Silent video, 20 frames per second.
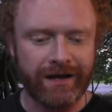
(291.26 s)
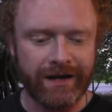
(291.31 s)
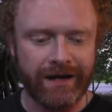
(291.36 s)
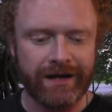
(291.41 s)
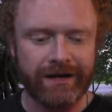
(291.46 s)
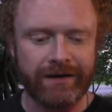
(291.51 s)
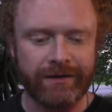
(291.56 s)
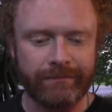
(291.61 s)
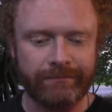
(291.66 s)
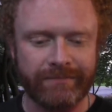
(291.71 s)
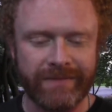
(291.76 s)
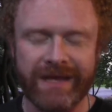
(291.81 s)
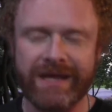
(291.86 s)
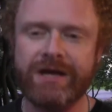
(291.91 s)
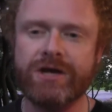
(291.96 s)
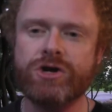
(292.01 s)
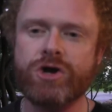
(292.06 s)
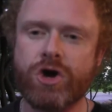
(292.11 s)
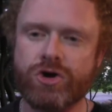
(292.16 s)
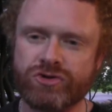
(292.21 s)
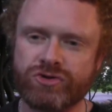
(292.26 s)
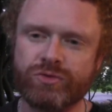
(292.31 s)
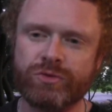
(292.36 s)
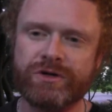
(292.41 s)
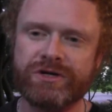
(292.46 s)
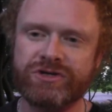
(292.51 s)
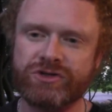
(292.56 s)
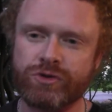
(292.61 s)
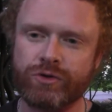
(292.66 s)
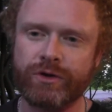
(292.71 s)
I don't know. He knows what
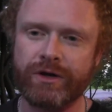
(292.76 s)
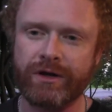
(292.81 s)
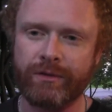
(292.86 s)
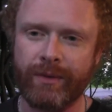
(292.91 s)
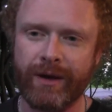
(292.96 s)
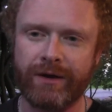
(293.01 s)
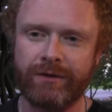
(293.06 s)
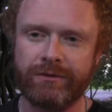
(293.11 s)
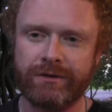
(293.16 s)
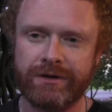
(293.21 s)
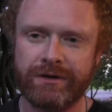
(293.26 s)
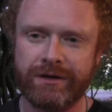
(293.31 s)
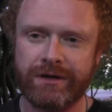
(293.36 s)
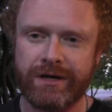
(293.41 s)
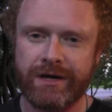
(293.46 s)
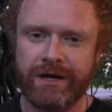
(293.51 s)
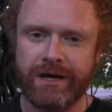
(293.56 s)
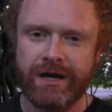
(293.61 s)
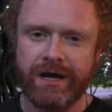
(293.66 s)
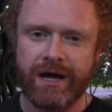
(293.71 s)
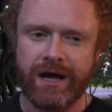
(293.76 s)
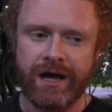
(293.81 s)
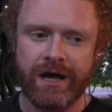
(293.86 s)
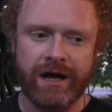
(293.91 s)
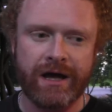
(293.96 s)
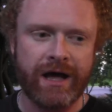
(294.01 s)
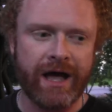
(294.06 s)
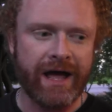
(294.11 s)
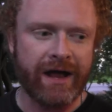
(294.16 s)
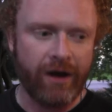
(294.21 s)
he's talking about,
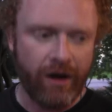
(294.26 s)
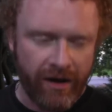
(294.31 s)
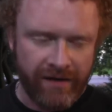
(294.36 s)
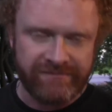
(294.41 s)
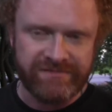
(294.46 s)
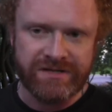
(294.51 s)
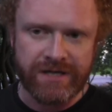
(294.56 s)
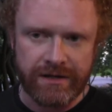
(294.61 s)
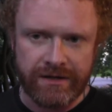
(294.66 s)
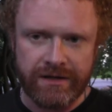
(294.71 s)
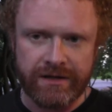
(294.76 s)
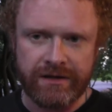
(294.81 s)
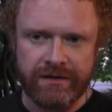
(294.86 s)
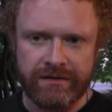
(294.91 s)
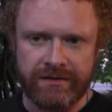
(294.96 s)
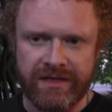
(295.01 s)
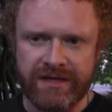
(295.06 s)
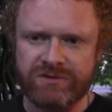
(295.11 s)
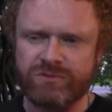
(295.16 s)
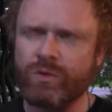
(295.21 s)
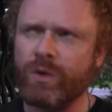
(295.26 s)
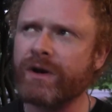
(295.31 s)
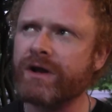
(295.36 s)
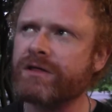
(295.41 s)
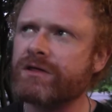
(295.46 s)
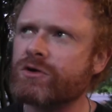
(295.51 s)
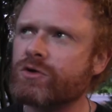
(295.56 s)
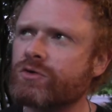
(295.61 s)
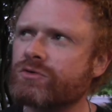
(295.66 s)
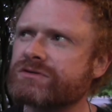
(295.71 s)
and I've done there's one
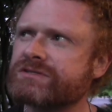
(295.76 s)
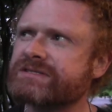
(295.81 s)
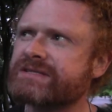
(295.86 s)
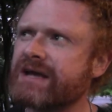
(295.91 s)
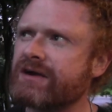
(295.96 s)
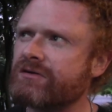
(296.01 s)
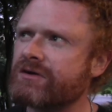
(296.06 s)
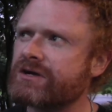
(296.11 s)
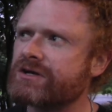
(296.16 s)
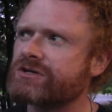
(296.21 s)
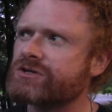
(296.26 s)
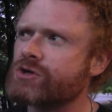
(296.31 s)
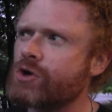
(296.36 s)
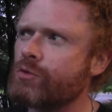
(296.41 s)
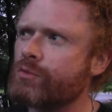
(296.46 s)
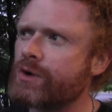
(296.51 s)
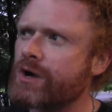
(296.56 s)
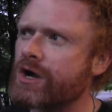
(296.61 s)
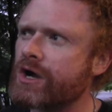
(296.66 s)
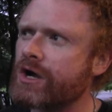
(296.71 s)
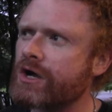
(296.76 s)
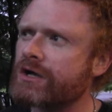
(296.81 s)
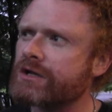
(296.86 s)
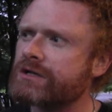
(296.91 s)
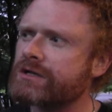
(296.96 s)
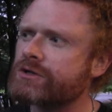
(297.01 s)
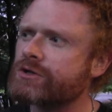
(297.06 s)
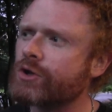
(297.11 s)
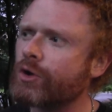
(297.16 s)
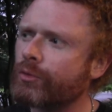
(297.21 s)
other course, Derek
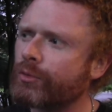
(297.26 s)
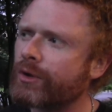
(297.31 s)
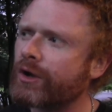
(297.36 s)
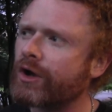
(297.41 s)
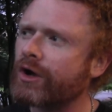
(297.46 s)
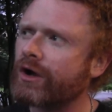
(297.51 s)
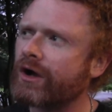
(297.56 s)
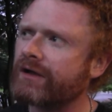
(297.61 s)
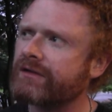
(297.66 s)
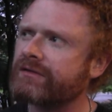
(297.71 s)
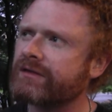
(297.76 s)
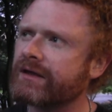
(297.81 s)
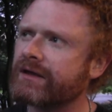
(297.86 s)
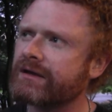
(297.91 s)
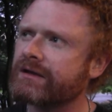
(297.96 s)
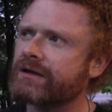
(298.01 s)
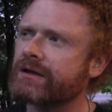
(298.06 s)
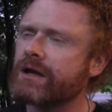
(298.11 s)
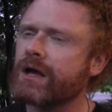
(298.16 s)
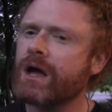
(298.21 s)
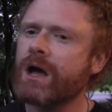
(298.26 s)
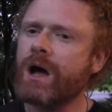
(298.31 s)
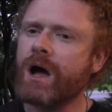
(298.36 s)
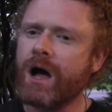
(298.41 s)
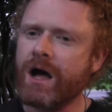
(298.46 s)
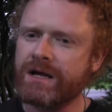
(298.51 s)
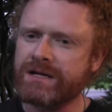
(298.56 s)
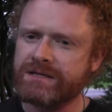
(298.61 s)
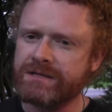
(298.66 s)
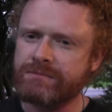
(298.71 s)
Dobker, I think.
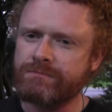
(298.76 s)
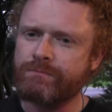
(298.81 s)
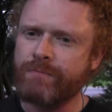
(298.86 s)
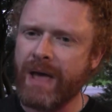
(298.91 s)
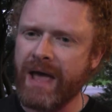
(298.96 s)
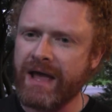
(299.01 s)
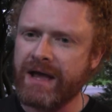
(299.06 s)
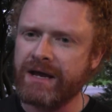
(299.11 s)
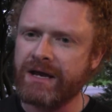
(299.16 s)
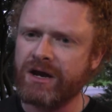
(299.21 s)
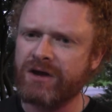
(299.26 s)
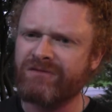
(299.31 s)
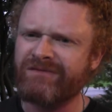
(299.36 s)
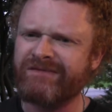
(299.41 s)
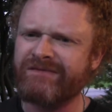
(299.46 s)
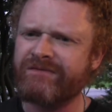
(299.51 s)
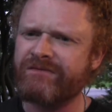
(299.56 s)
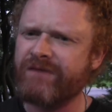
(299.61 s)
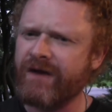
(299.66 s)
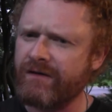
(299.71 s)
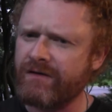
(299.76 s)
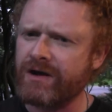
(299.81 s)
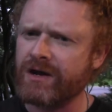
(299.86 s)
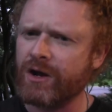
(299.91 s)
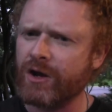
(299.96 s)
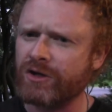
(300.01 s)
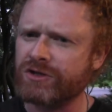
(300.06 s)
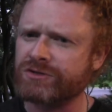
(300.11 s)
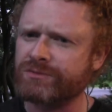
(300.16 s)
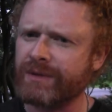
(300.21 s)
I paid a very
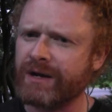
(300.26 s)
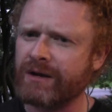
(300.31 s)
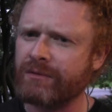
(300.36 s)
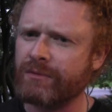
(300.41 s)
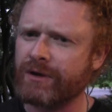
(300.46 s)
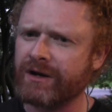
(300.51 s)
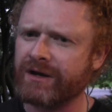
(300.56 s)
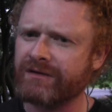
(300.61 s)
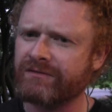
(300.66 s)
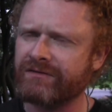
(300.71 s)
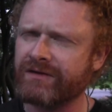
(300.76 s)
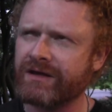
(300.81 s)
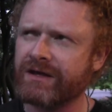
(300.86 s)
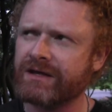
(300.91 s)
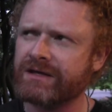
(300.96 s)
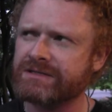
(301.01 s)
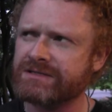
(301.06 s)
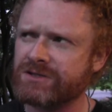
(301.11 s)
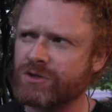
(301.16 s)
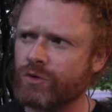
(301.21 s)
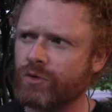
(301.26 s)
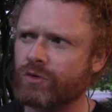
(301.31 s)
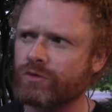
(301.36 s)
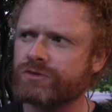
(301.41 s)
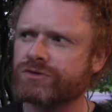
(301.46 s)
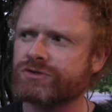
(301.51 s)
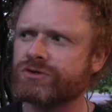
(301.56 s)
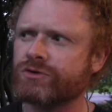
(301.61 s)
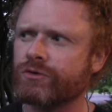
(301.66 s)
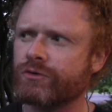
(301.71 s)
large amount of money for his
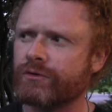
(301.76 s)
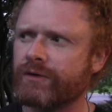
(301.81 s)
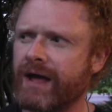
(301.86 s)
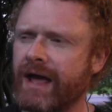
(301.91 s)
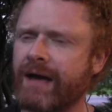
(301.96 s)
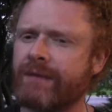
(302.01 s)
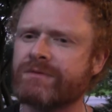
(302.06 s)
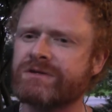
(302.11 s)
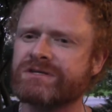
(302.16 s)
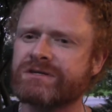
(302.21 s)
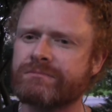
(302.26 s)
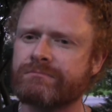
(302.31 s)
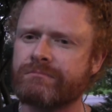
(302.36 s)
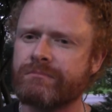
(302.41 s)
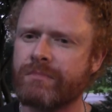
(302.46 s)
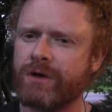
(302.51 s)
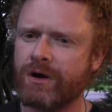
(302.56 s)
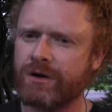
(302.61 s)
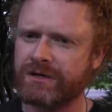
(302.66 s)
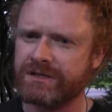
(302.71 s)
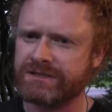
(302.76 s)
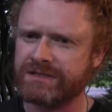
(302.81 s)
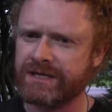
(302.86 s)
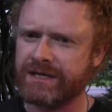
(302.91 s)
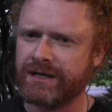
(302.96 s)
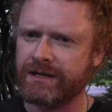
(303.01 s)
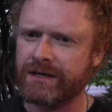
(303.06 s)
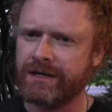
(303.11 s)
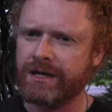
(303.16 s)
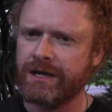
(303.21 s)
course on Amazon
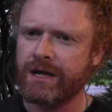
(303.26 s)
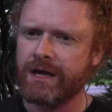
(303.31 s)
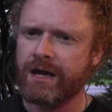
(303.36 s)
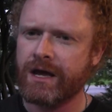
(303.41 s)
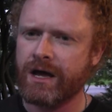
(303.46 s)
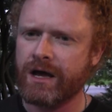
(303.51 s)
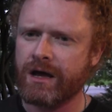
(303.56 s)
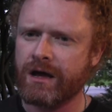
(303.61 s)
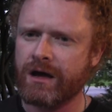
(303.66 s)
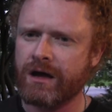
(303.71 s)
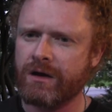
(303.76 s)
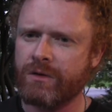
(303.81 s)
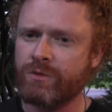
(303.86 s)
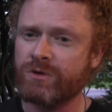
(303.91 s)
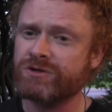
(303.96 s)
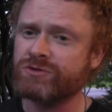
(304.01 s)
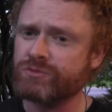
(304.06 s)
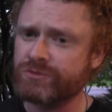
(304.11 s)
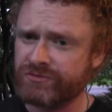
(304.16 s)
marketing, which